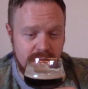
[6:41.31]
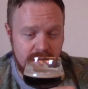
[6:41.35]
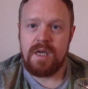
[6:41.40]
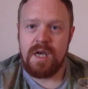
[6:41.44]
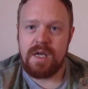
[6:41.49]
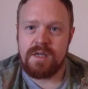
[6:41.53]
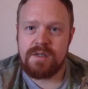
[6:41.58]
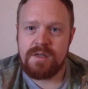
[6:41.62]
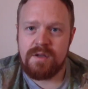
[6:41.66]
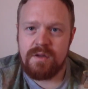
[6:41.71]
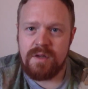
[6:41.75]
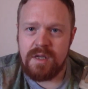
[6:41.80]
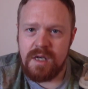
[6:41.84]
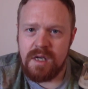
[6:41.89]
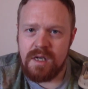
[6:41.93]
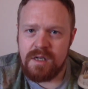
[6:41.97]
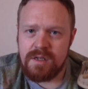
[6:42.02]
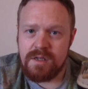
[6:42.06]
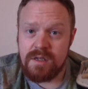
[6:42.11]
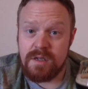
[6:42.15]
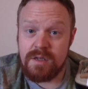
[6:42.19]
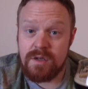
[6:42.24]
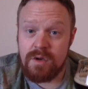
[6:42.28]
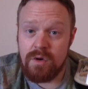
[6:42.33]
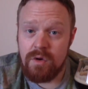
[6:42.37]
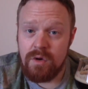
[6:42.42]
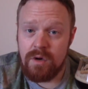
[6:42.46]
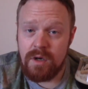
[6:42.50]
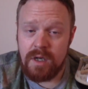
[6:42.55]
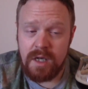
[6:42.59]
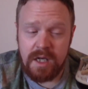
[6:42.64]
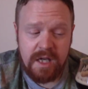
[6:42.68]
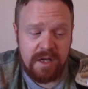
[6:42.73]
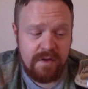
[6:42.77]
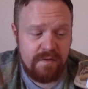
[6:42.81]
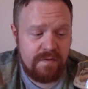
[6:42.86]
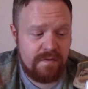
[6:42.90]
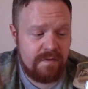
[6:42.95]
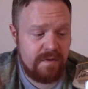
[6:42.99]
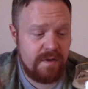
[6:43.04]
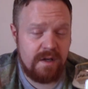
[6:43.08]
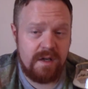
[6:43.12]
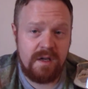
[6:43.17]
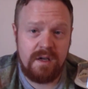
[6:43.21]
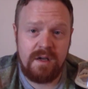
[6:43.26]
Yeah. So the uh, so the score I'm going to
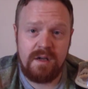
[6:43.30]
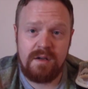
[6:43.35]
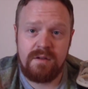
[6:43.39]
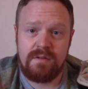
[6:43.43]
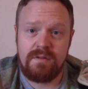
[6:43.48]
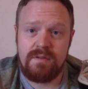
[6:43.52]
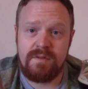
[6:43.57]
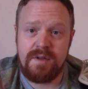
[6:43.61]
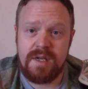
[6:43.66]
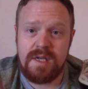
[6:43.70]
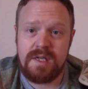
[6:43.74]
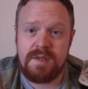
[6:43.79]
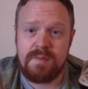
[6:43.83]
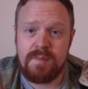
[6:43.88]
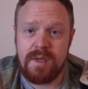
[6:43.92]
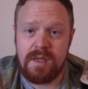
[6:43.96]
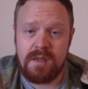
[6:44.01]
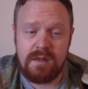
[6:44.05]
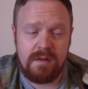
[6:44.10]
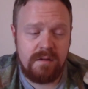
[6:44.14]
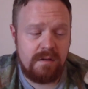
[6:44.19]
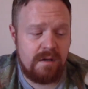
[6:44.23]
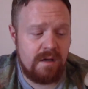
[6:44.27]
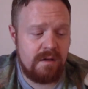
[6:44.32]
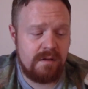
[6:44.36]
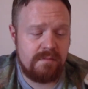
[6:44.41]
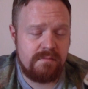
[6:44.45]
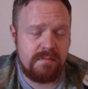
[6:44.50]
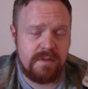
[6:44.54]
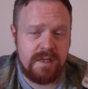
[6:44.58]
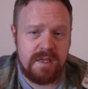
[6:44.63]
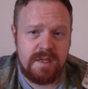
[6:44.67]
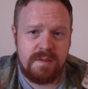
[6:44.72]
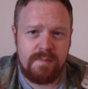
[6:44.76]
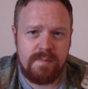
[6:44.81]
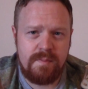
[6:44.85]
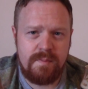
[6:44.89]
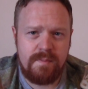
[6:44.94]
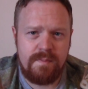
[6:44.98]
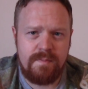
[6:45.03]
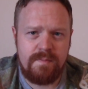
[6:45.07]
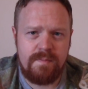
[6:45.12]
give uh, this beak uh, this